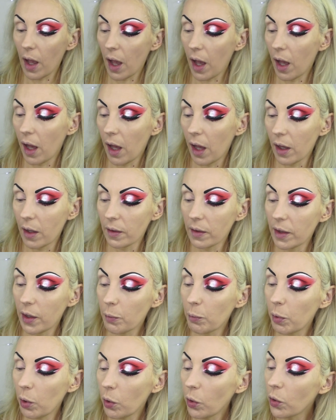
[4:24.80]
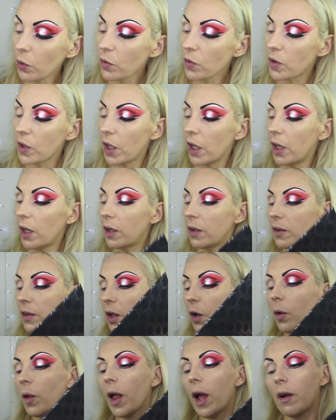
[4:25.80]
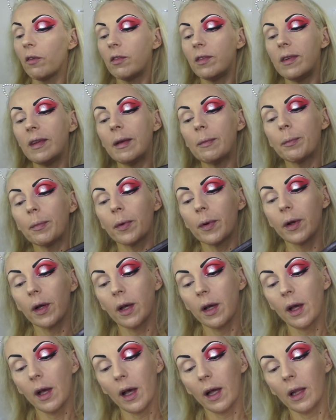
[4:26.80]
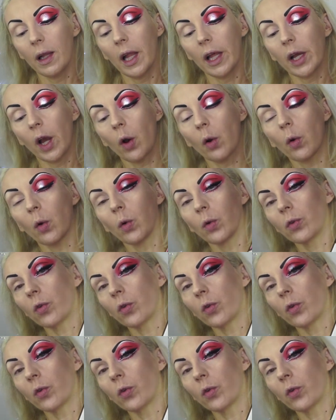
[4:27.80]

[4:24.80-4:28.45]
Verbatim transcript: Uh, the blues here, they don't have deep, like a cool